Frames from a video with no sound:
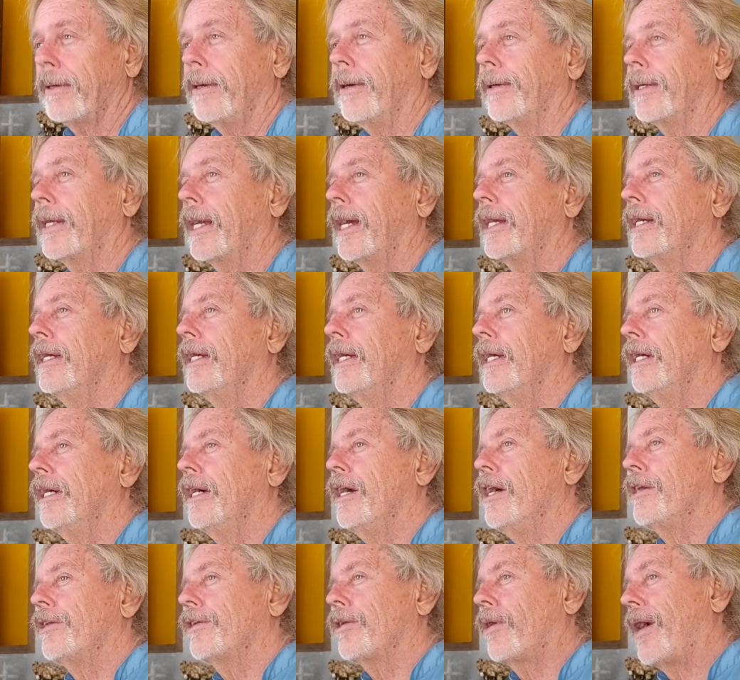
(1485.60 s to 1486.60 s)
okay?
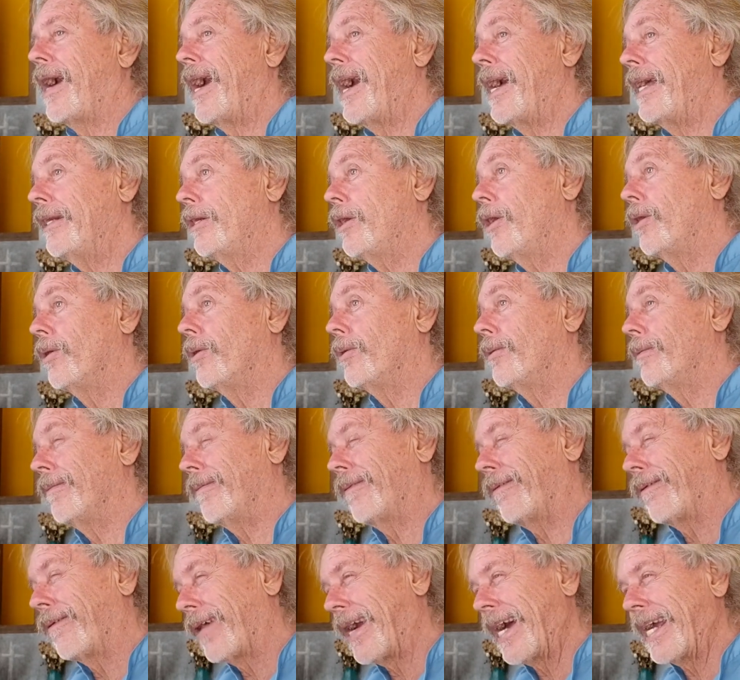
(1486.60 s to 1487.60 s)
So I know
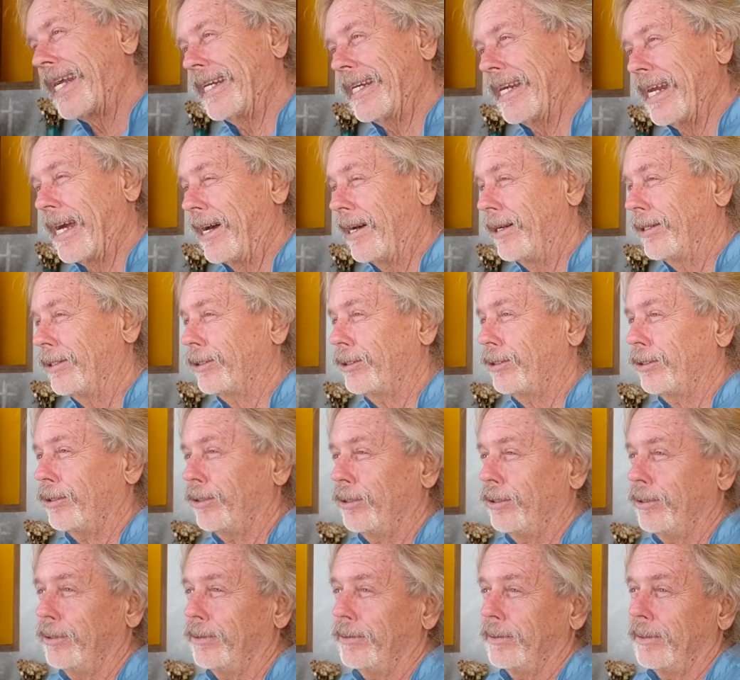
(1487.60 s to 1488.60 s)
right down
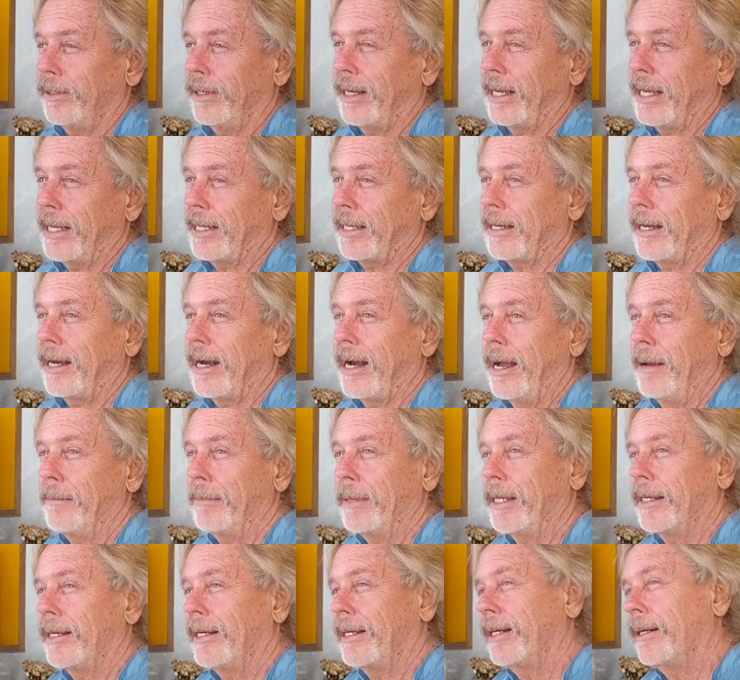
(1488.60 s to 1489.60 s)
to, like,
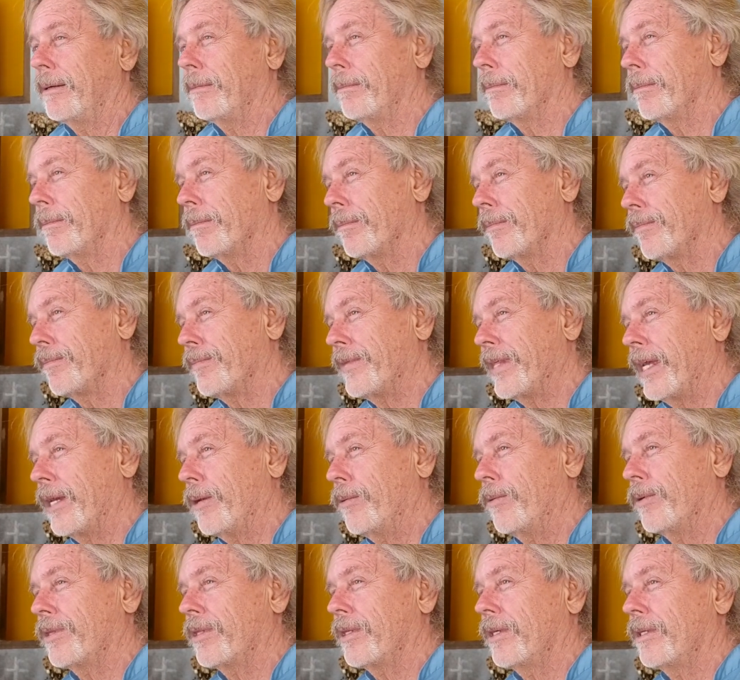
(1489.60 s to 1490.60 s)
I'm in a
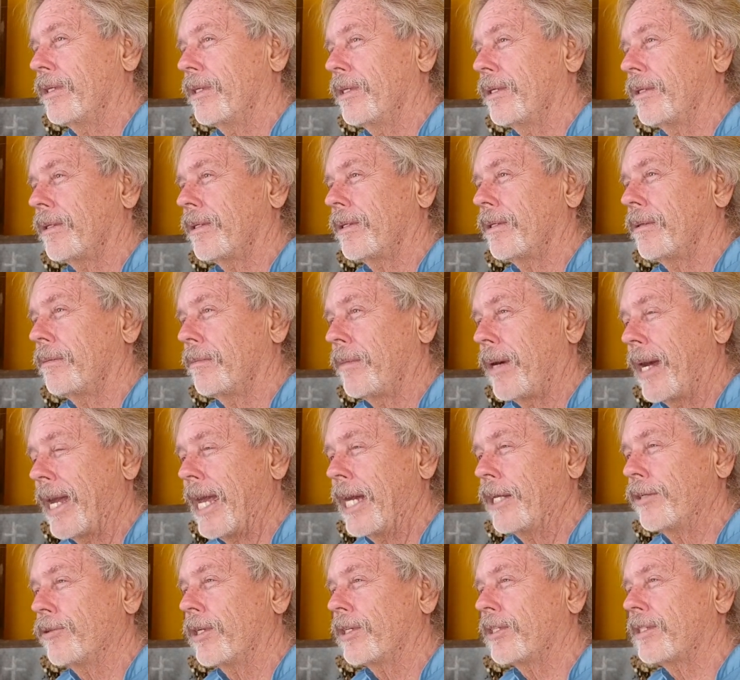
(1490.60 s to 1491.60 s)
thing with my
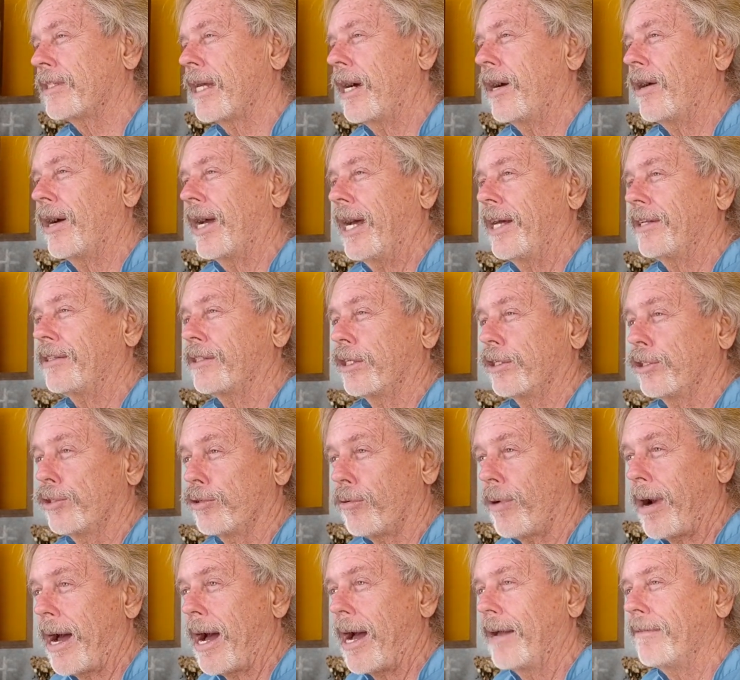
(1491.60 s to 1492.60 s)
address now has a
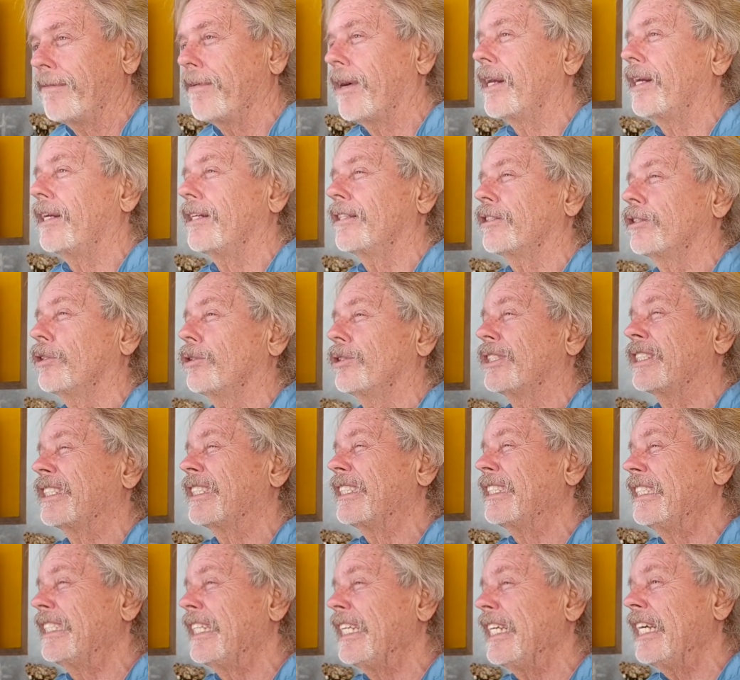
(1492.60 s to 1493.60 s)
drive on it. So it's
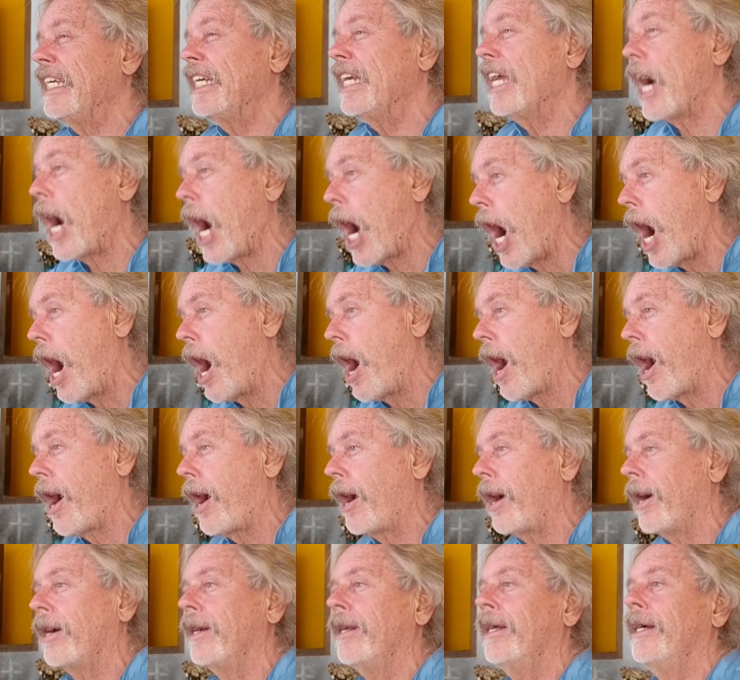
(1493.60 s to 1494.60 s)

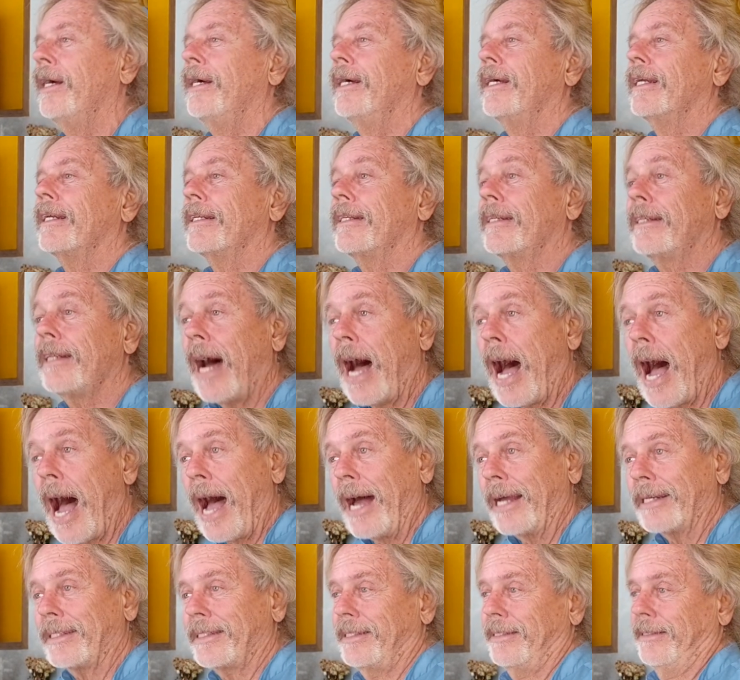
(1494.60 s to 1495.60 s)
DR
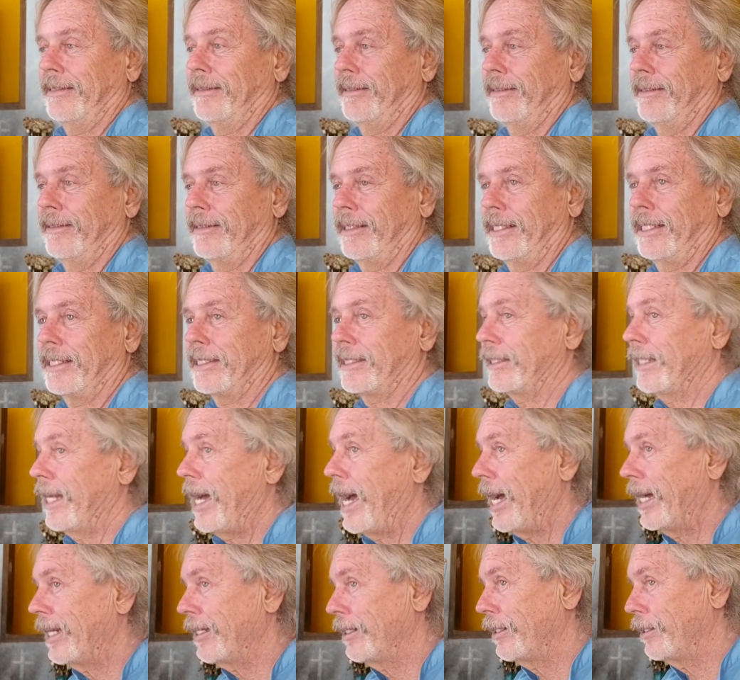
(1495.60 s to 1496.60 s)
dot. It's
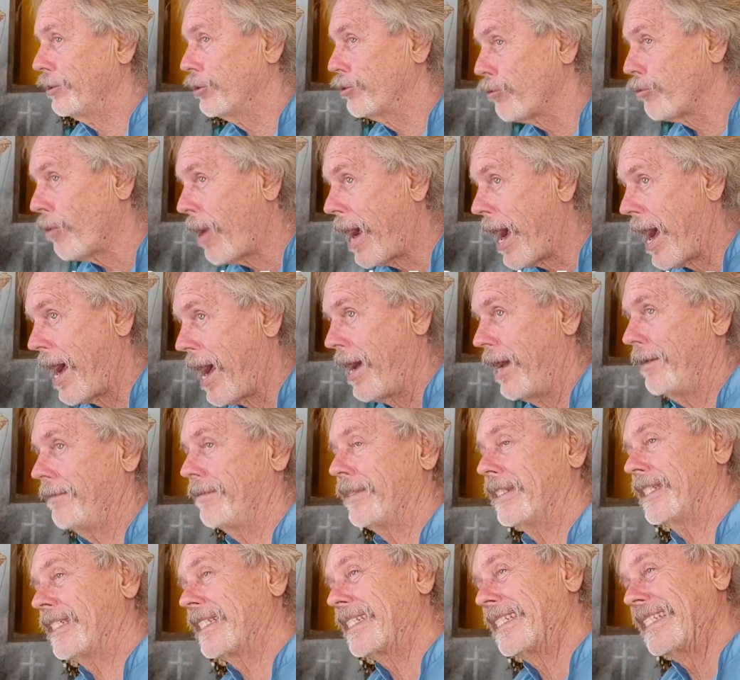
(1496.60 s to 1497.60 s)
not drive,
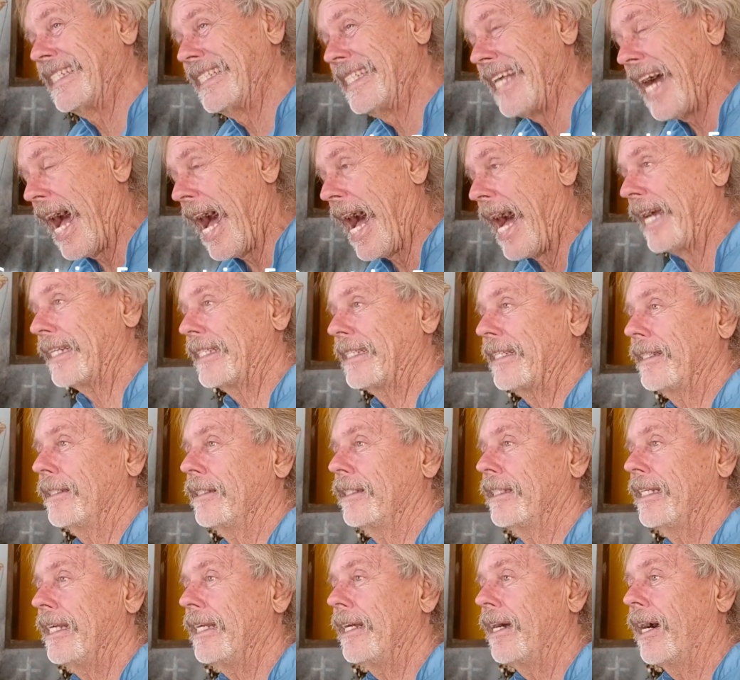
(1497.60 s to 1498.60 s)
it's dot.
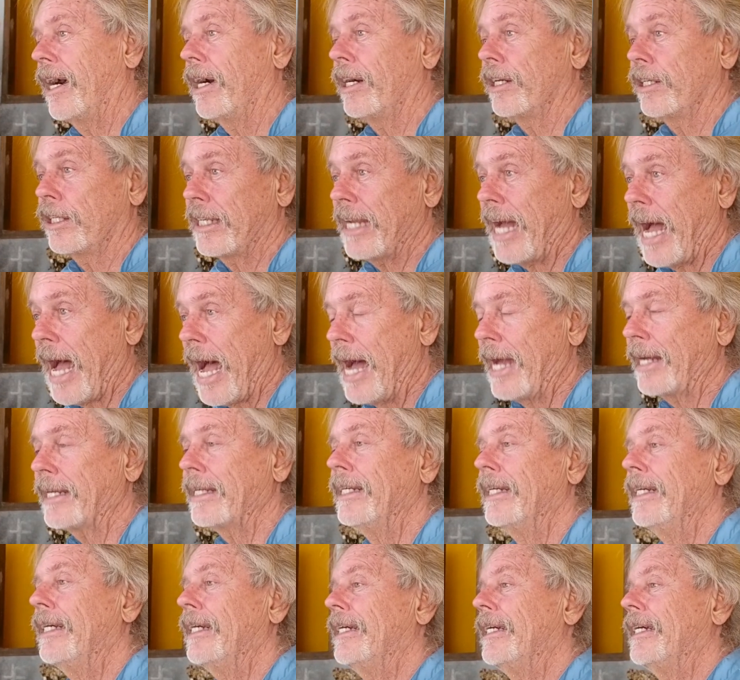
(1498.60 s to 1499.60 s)
dr
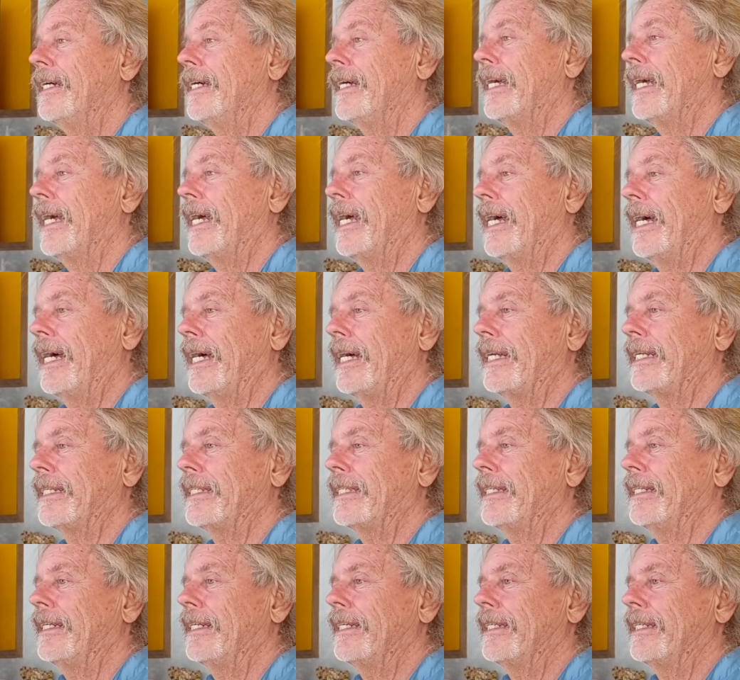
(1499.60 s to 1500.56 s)
dot, and